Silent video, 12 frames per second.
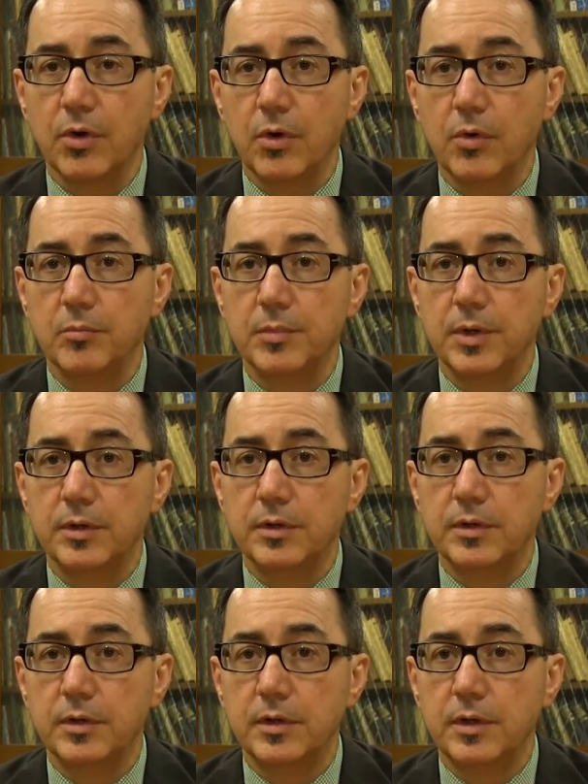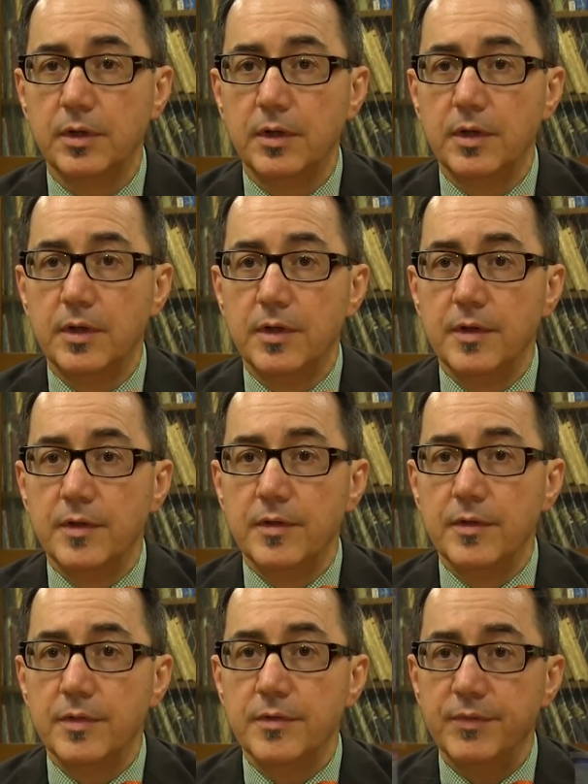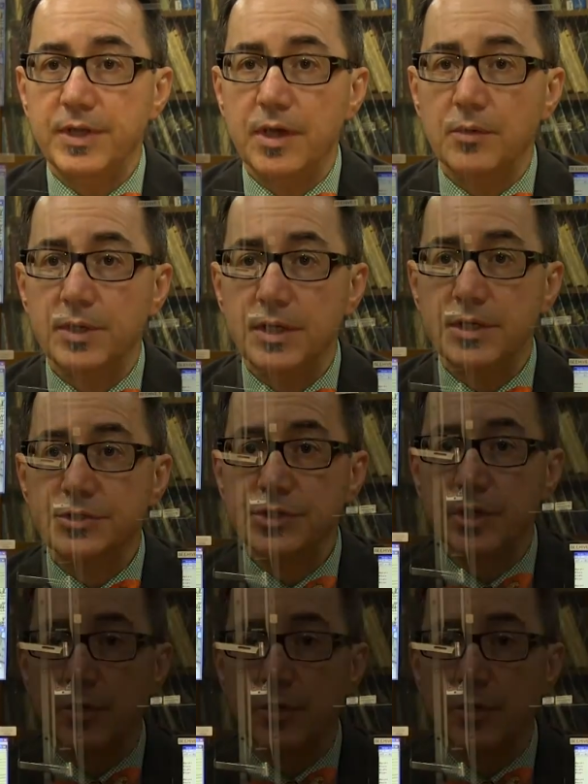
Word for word: home. The video EEG